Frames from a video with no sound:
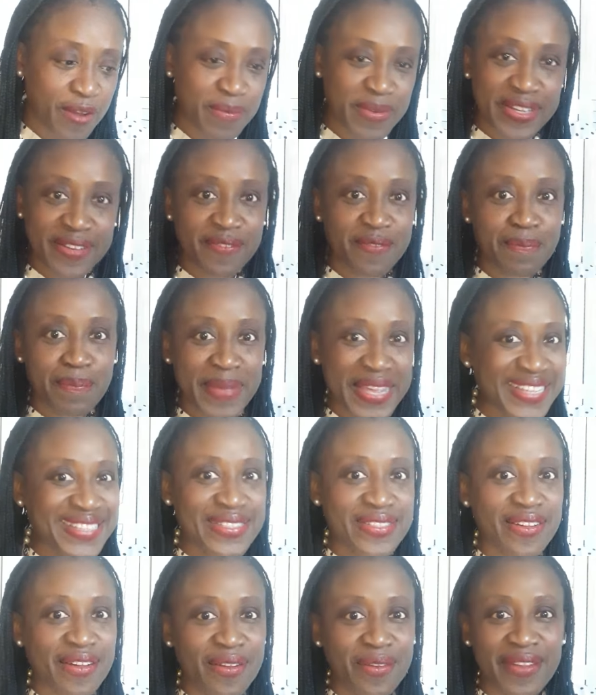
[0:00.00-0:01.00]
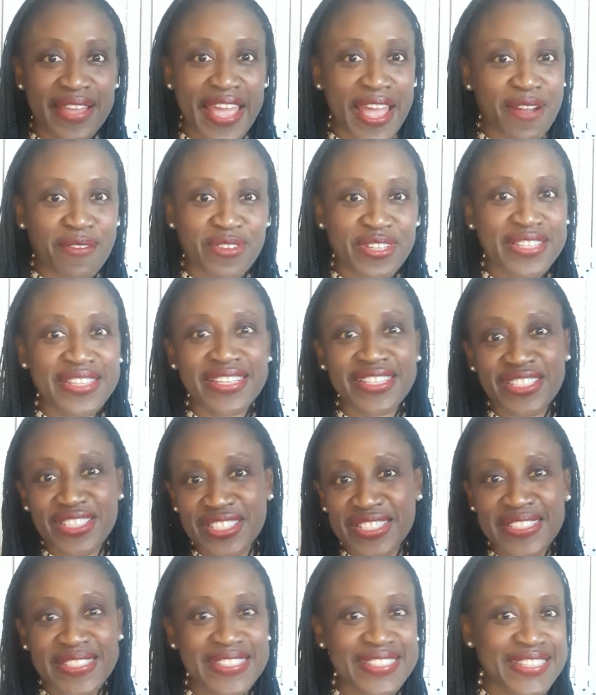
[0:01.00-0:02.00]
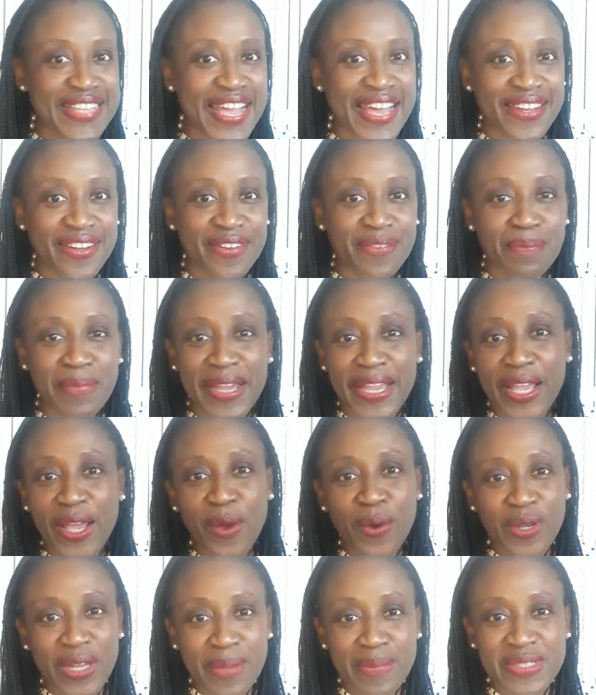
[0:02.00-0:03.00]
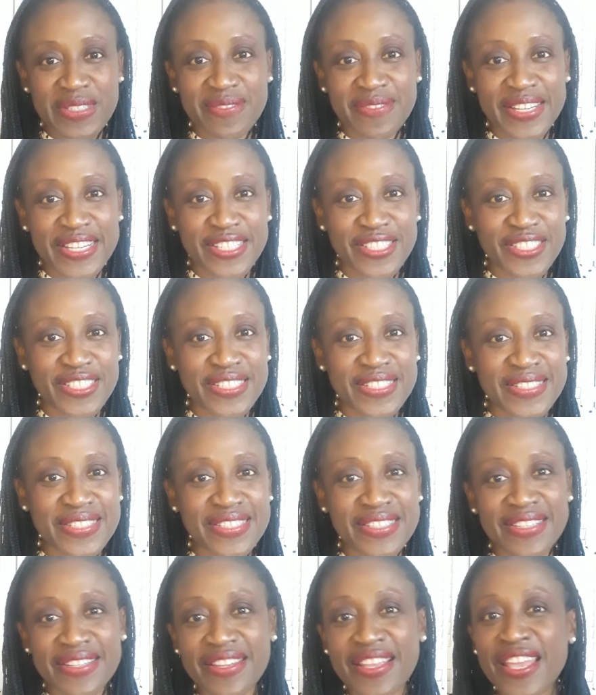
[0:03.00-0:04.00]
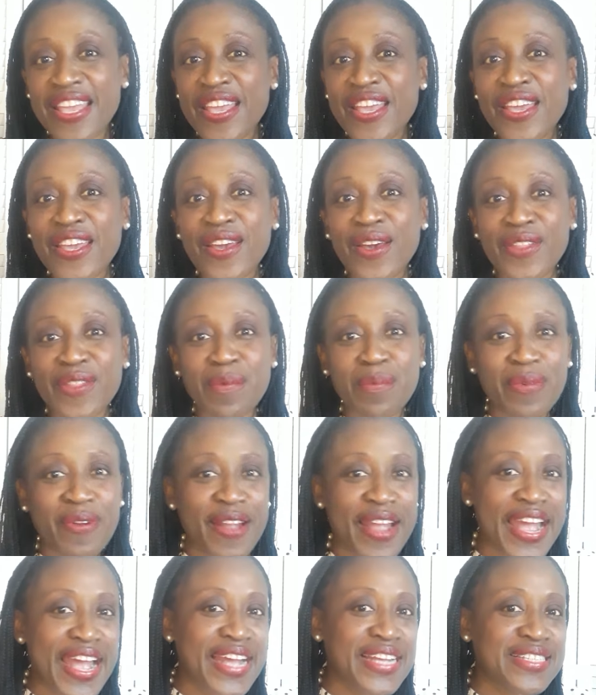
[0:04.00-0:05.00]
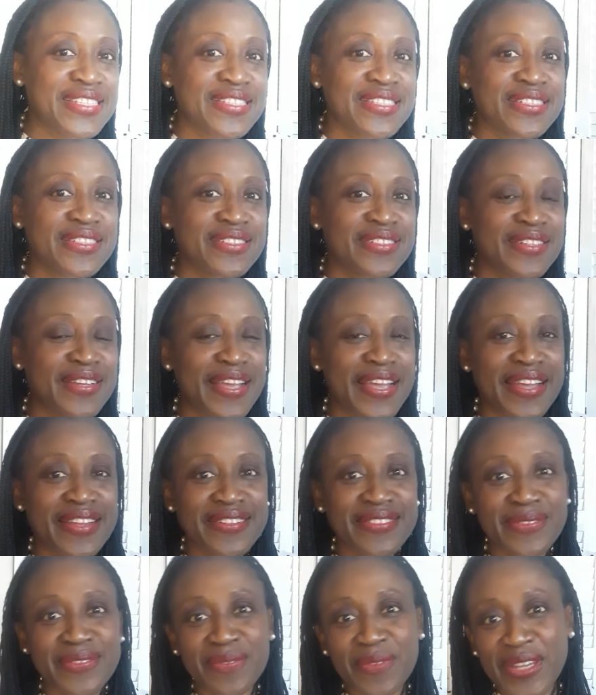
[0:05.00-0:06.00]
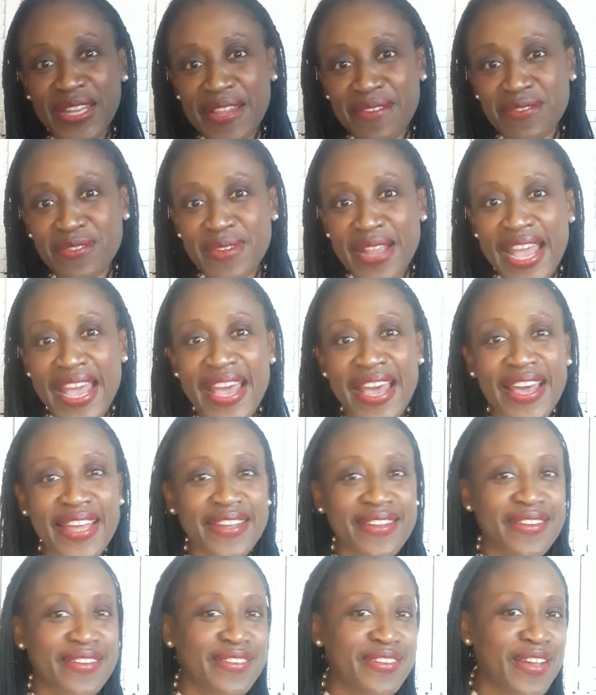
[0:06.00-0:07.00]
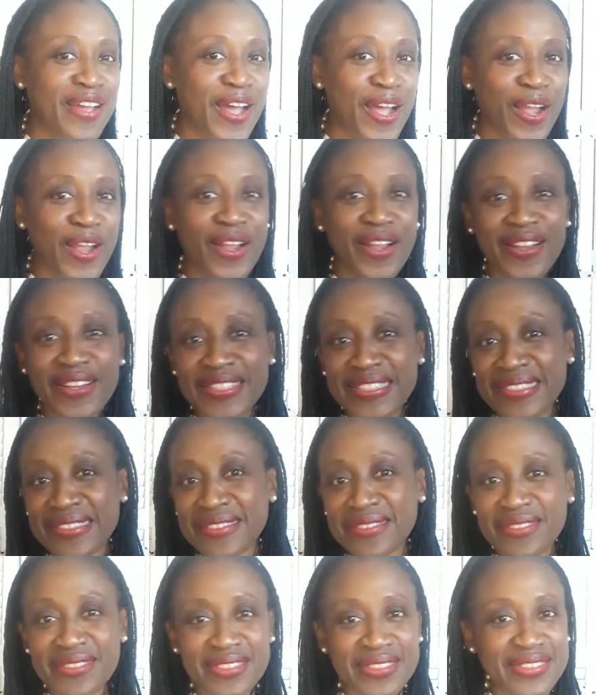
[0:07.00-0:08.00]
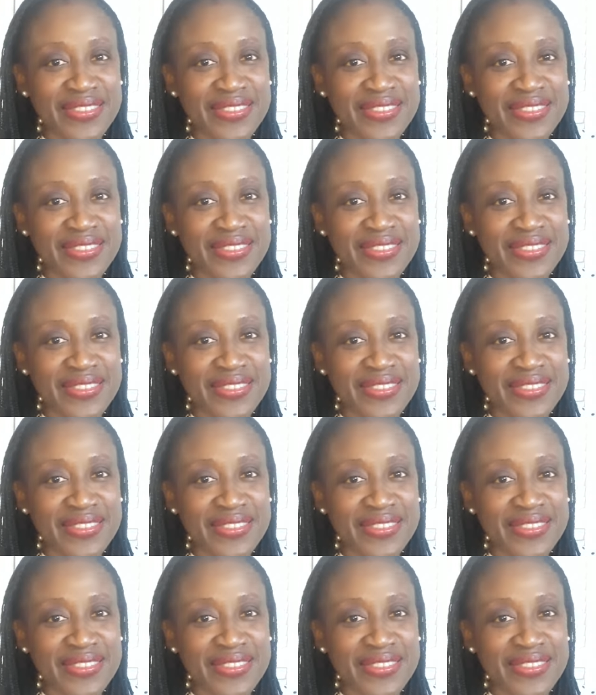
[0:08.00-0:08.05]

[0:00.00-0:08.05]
But based on everything she said and my own observations and the press and, and what I've read and heard and